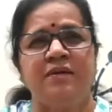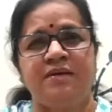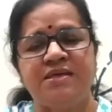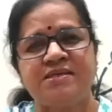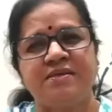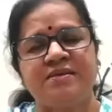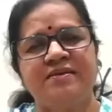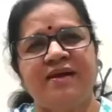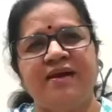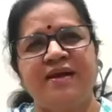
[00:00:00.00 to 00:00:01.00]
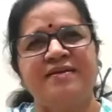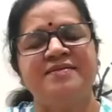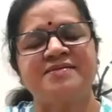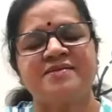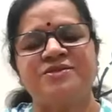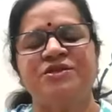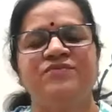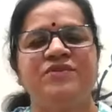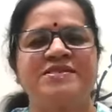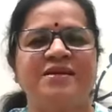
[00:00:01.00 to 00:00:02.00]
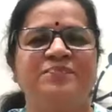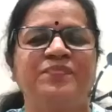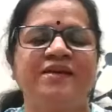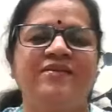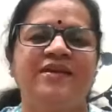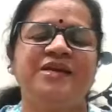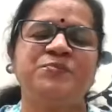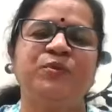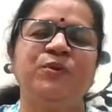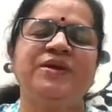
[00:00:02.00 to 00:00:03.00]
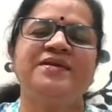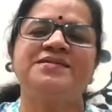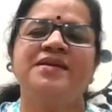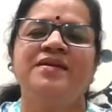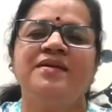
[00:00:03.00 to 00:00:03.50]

Recently, I had a discussion with some great poets.